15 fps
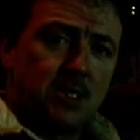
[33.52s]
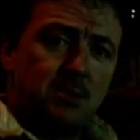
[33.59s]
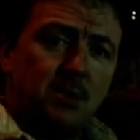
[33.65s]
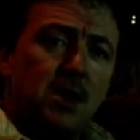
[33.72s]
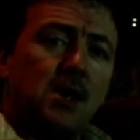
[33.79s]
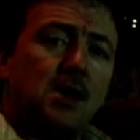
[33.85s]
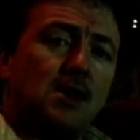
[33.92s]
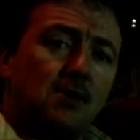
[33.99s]

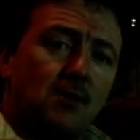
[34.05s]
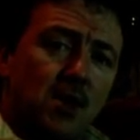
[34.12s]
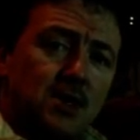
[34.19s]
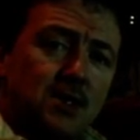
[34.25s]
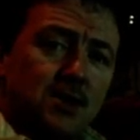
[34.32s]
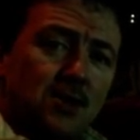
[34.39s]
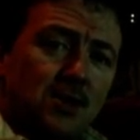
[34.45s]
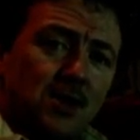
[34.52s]
Speaking of which,
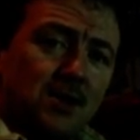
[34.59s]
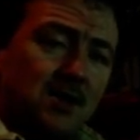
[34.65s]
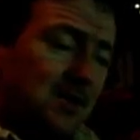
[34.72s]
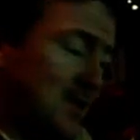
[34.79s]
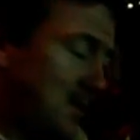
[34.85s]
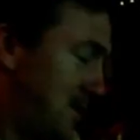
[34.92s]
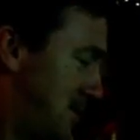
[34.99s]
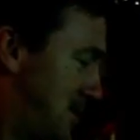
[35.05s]
look... Can't you
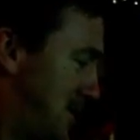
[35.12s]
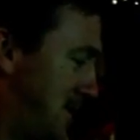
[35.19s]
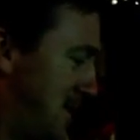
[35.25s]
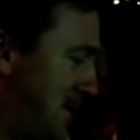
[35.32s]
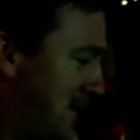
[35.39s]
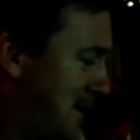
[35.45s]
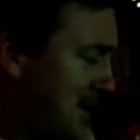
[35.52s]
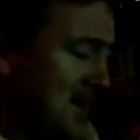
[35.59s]
just be a
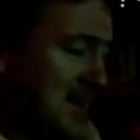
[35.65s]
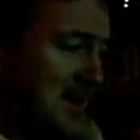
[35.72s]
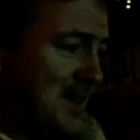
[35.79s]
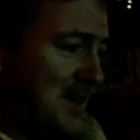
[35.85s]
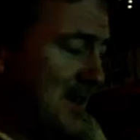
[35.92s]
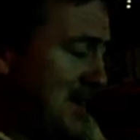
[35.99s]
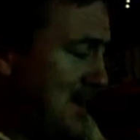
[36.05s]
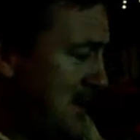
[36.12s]
bit quieter,
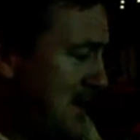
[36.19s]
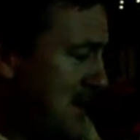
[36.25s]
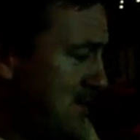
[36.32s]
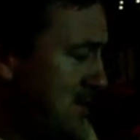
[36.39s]
mate? For